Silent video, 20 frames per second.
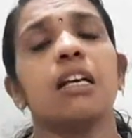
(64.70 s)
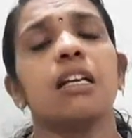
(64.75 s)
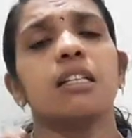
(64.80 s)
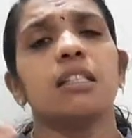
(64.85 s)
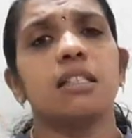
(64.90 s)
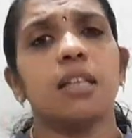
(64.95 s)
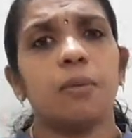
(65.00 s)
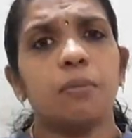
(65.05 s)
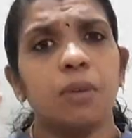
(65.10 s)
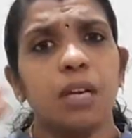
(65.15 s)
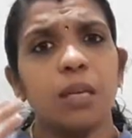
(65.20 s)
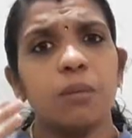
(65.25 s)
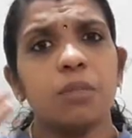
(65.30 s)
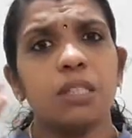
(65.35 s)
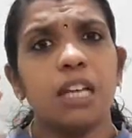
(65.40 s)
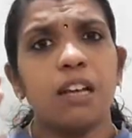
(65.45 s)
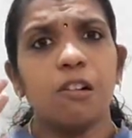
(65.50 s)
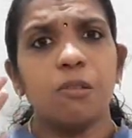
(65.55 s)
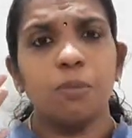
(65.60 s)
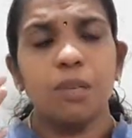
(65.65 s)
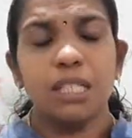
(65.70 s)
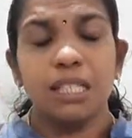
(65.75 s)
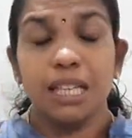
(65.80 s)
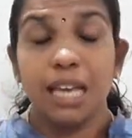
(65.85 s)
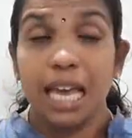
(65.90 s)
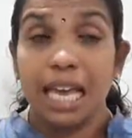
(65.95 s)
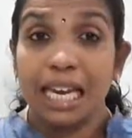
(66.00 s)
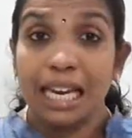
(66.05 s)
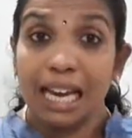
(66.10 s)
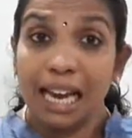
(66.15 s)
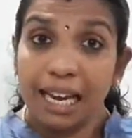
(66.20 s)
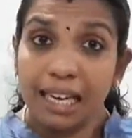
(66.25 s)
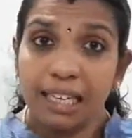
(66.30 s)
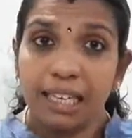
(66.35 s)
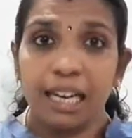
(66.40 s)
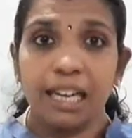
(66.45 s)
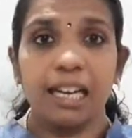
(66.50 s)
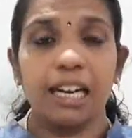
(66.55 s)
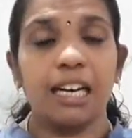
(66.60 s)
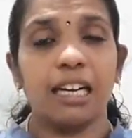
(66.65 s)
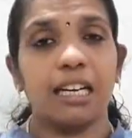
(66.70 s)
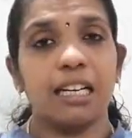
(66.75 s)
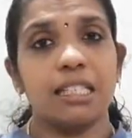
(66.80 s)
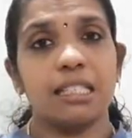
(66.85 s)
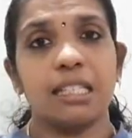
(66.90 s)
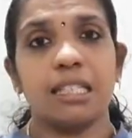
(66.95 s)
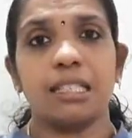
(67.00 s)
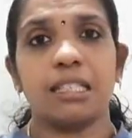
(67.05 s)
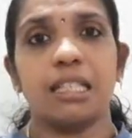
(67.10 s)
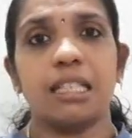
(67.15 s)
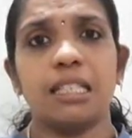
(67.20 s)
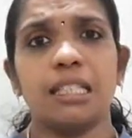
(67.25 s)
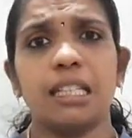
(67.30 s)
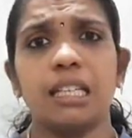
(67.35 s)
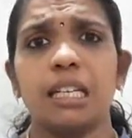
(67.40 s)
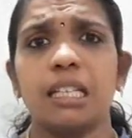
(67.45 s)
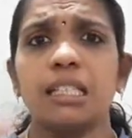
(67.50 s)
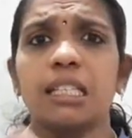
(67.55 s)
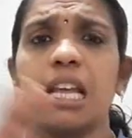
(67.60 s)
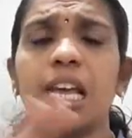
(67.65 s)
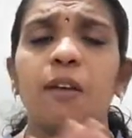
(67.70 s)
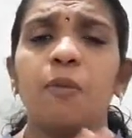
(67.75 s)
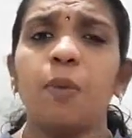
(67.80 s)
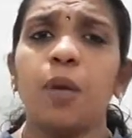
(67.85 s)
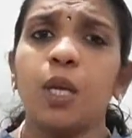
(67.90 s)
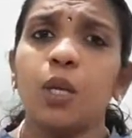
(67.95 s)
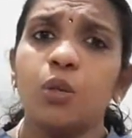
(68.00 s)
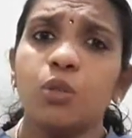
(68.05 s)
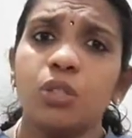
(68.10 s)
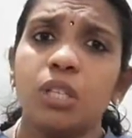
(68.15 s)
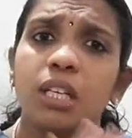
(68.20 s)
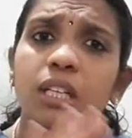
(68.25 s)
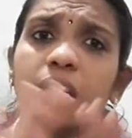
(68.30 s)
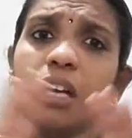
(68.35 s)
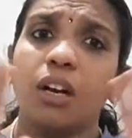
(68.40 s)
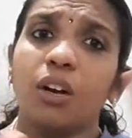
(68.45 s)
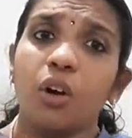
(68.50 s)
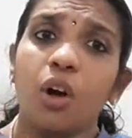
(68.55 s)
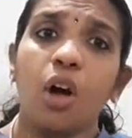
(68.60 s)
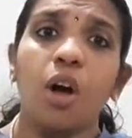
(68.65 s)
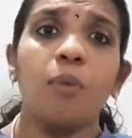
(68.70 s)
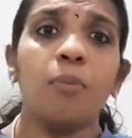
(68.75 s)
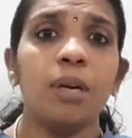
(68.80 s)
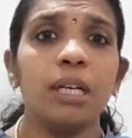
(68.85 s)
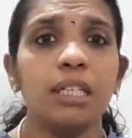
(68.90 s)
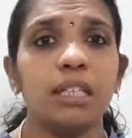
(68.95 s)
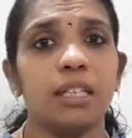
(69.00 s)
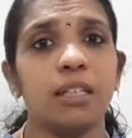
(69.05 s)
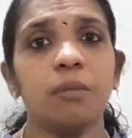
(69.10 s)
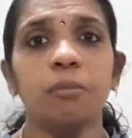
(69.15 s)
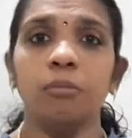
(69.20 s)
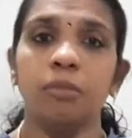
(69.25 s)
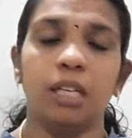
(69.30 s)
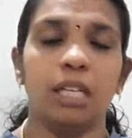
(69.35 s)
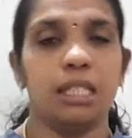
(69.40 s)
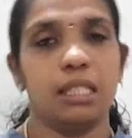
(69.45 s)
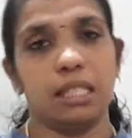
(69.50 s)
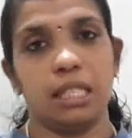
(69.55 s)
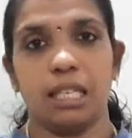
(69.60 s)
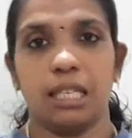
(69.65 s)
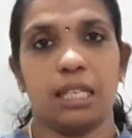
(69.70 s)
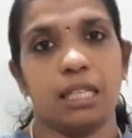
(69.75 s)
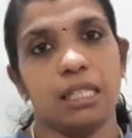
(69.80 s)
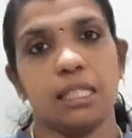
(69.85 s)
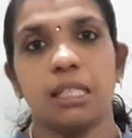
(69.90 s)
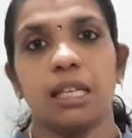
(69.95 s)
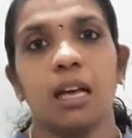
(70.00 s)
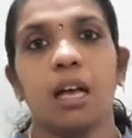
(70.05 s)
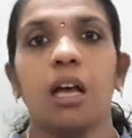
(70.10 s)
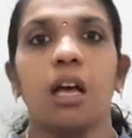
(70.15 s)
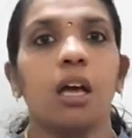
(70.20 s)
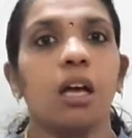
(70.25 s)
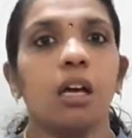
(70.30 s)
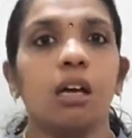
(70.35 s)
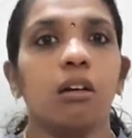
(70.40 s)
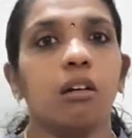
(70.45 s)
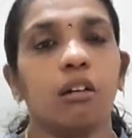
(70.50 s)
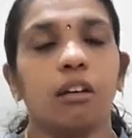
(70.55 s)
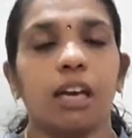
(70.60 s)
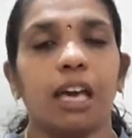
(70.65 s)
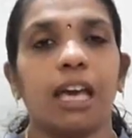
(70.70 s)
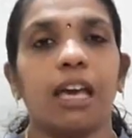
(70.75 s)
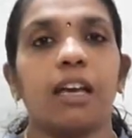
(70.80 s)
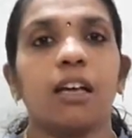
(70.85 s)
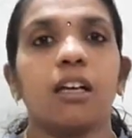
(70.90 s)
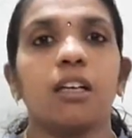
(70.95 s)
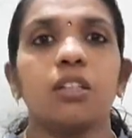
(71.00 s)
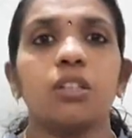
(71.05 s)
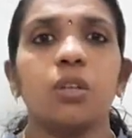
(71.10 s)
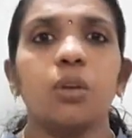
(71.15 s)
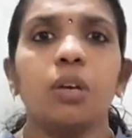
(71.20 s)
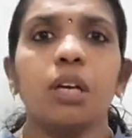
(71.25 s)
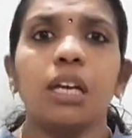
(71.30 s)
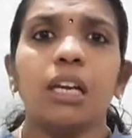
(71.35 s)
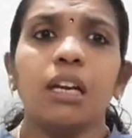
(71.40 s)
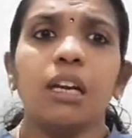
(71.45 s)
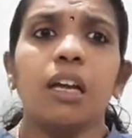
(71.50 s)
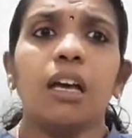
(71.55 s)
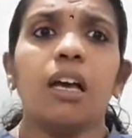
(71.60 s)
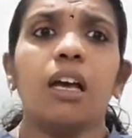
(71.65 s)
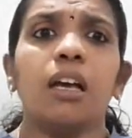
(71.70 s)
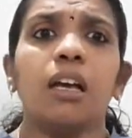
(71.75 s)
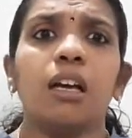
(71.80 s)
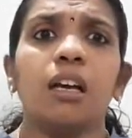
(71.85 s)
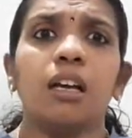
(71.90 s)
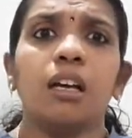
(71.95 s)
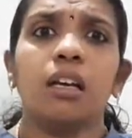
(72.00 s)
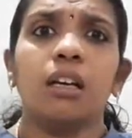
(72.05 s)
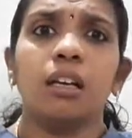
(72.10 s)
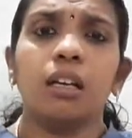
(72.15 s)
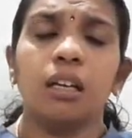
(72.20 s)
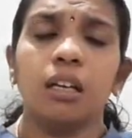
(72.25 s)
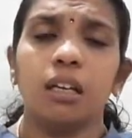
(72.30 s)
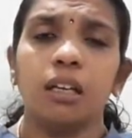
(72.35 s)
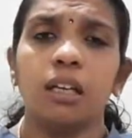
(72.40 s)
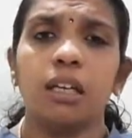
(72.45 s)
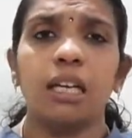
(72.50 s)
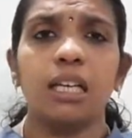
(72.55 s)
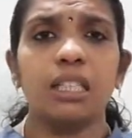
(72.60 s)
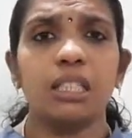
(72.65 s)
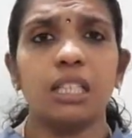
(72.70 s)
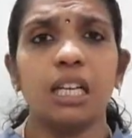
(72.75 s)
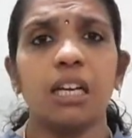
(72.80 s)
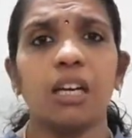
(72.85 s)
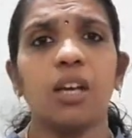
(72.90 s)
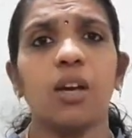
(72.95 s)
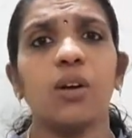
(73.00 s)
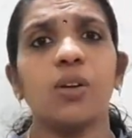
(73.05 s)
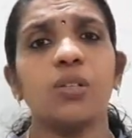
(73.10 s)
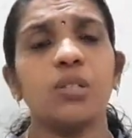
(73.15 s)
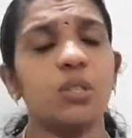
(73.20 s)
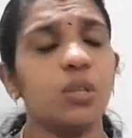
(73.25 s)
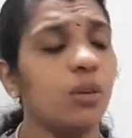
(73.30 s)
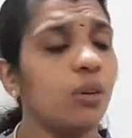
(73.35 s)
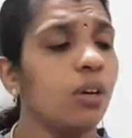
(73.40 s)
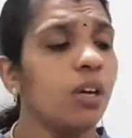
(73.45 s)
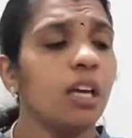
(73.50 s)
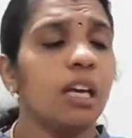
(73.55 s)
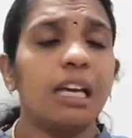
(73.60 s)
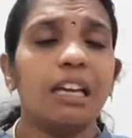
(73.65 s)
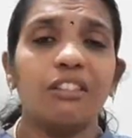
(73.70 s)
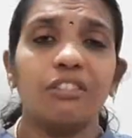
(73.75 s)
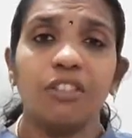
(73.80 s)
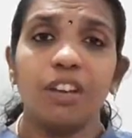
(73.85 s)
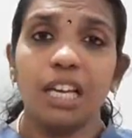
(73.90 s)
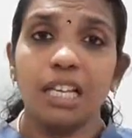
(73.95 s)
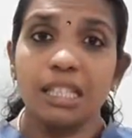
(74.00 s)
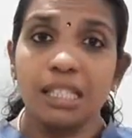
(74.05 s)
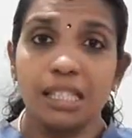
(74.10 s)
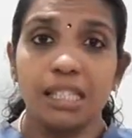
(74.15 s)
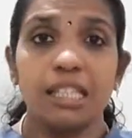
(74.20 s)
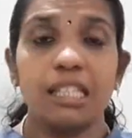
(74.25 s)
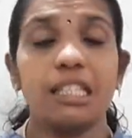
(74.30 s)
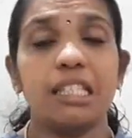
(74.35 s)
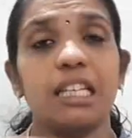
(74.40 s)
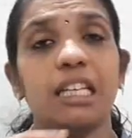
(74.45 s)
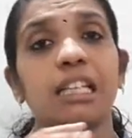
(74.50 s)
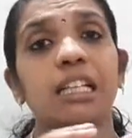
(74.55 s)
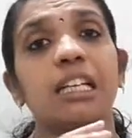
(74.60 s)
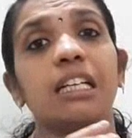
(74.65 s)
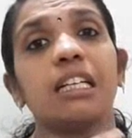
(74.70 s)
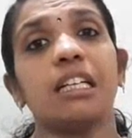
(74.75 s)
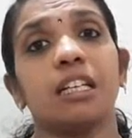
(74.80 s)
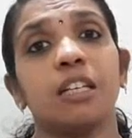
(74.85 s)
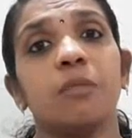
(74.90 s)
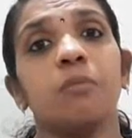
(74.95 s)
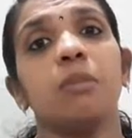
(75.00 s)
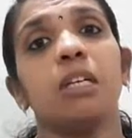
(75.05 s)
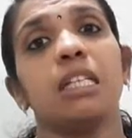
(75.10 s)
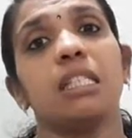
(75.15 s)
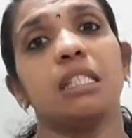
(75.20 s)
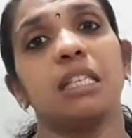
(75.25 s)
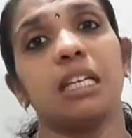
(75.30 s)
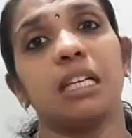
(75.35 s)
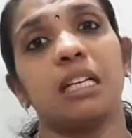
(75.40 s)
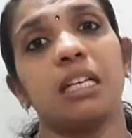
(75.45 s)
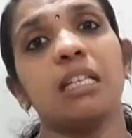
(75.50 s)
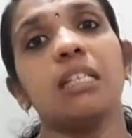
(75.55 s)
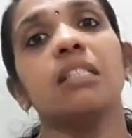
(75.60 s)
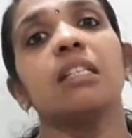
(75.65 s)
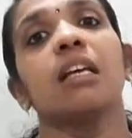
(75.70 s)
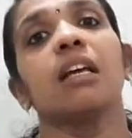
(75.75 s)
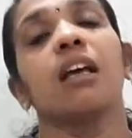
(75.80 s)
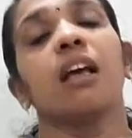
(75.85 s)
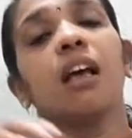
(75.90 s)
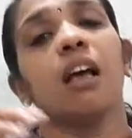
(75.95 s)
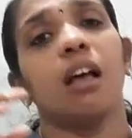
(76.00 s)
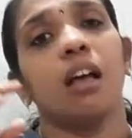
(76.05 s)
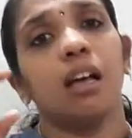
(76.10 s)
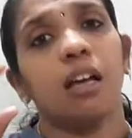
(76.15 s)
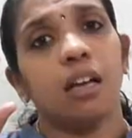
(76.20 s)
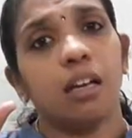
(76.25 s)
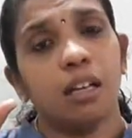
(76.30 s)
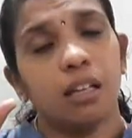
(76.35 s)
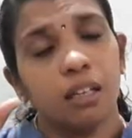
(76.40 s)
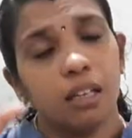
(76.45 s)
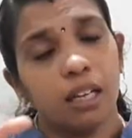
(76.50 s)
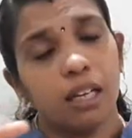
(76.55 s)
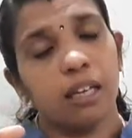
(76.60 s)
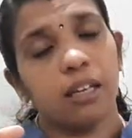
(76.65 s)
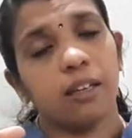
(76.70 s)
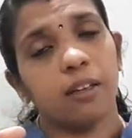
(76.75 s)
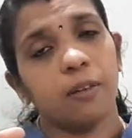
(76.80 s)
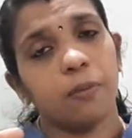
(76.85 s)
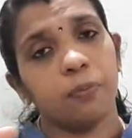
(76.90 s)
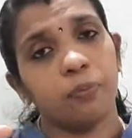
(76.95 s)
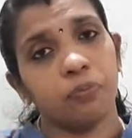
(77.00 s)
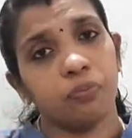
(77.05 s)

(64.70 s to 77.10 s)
Sometimes they will be saying lightheadedness as dizziness. They will be using the common term dizziness. Okay, so in dictionary also, if you are searching the term dizziness, the